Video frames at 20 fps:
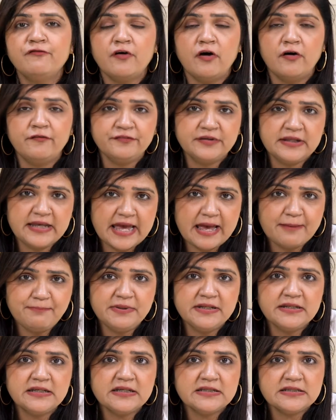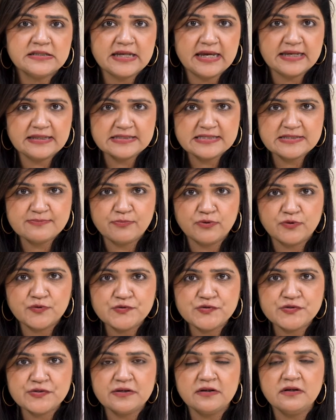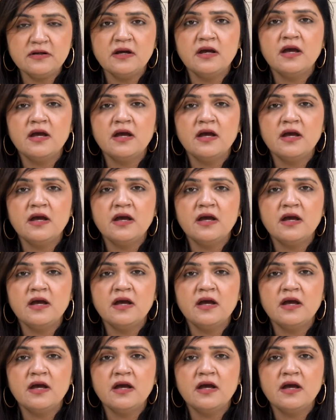of the applicant and sponsor